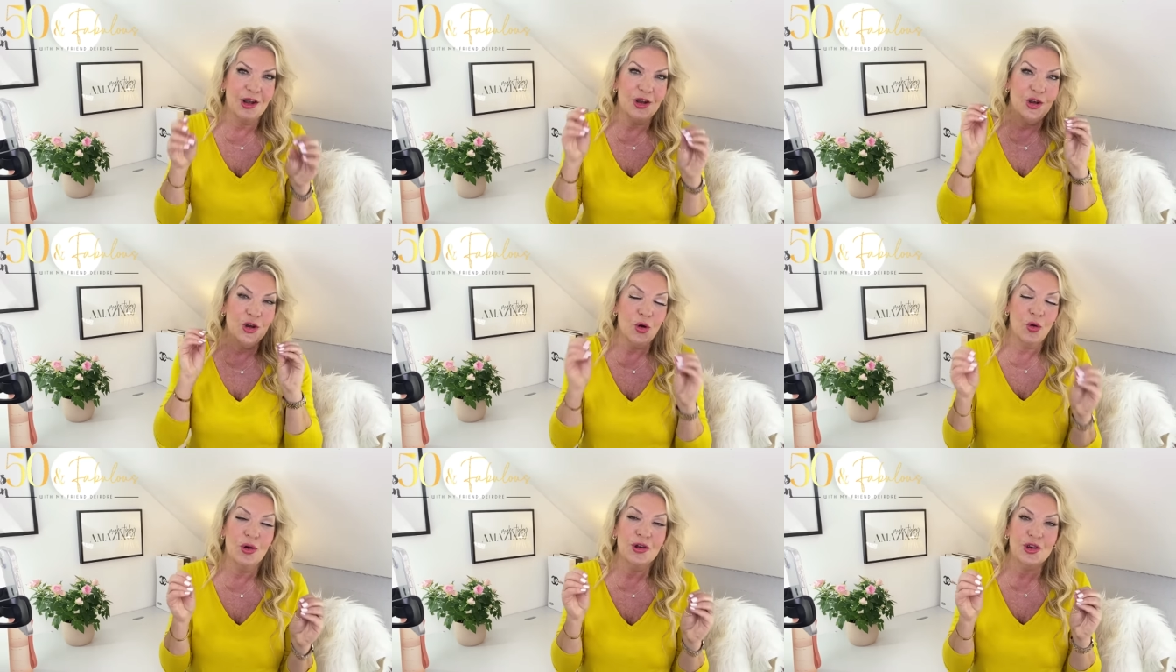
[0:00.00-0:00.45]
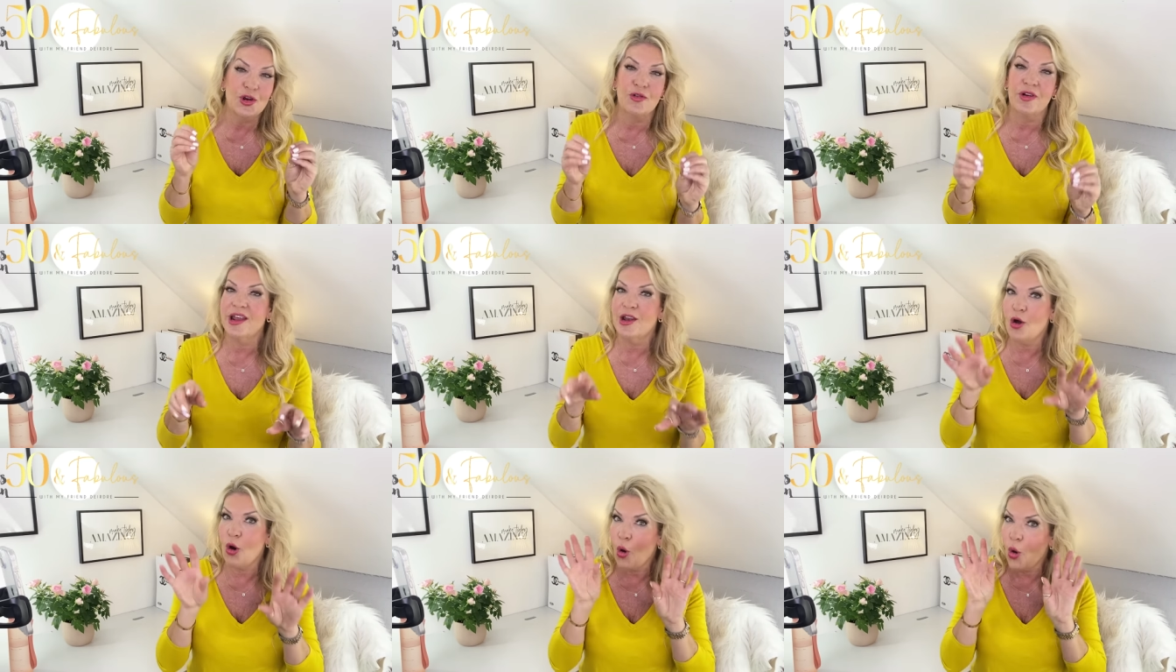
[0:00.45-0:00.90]

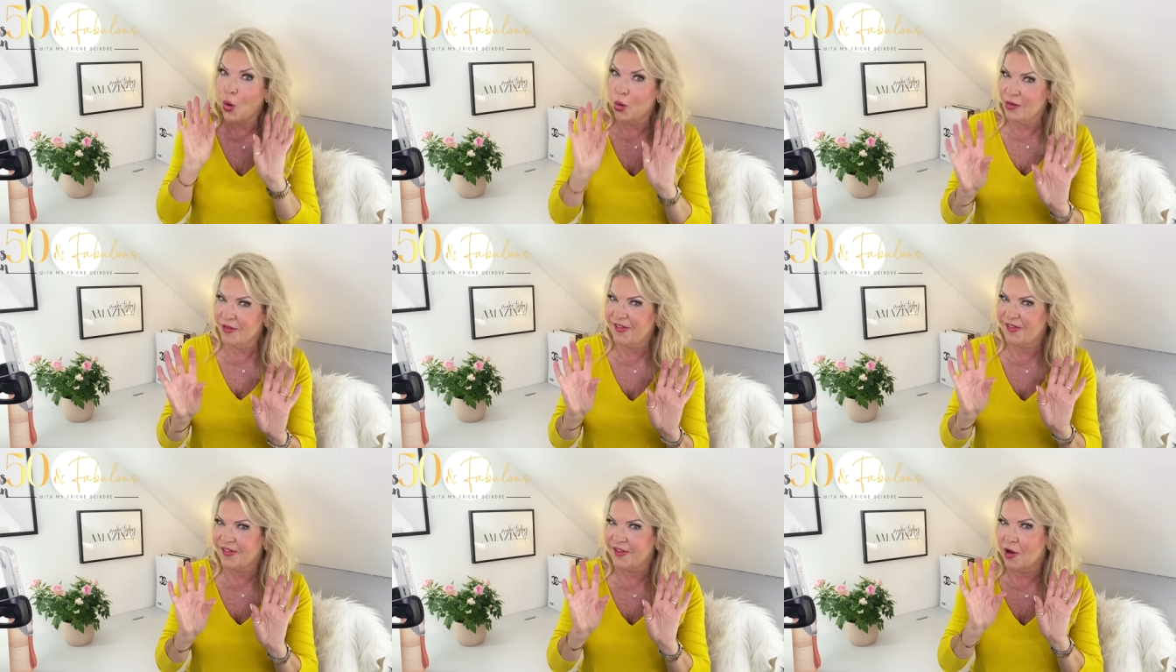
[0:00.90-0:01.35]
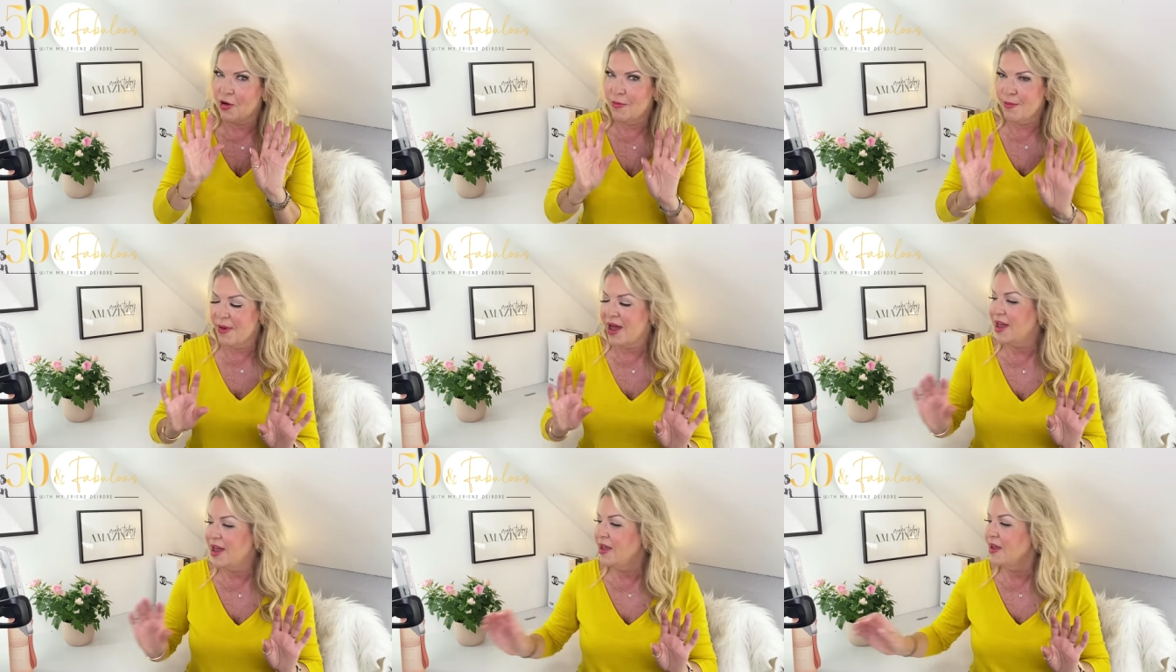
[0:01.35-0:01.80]
Nordgreen also
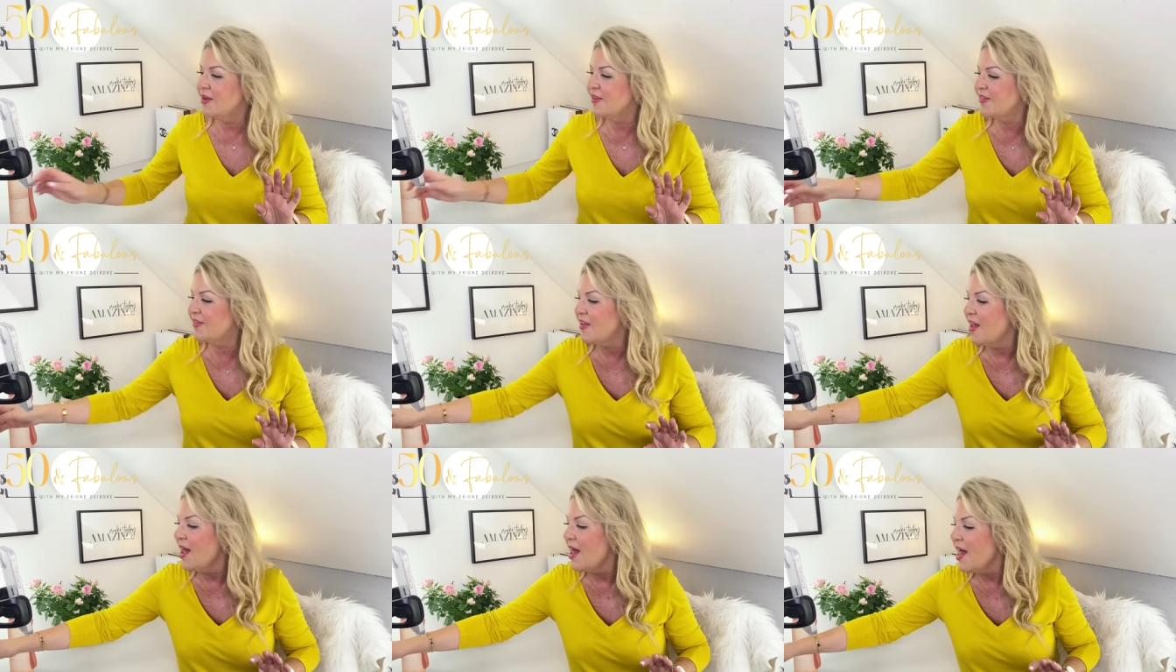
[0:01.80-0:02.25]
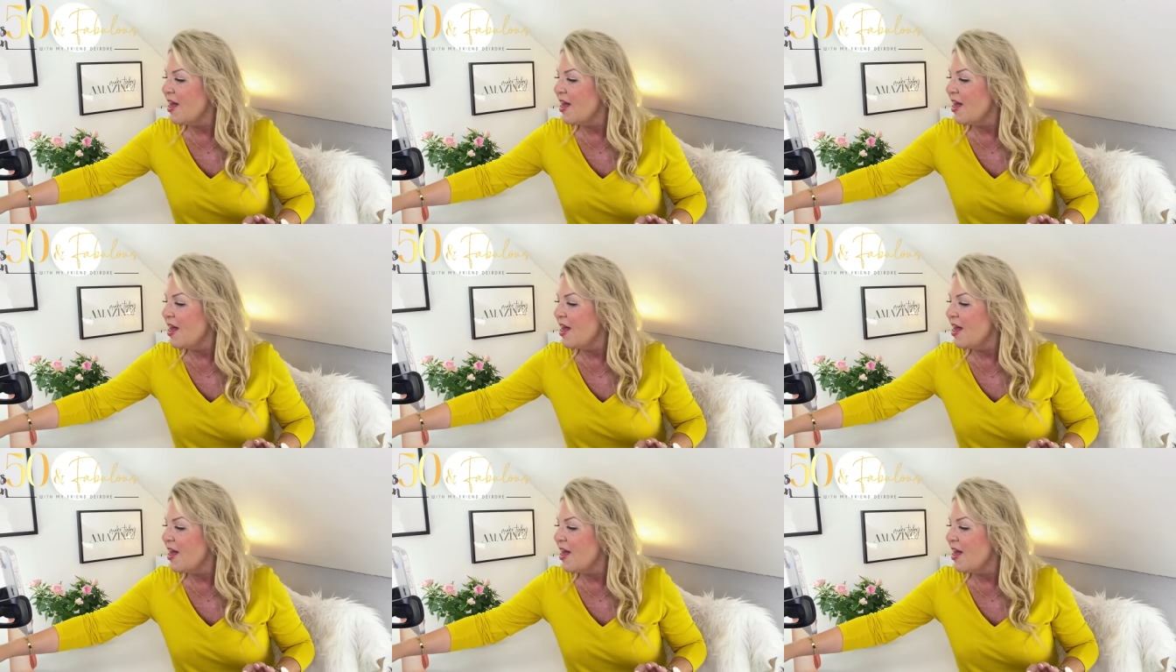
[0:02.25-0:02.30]
makes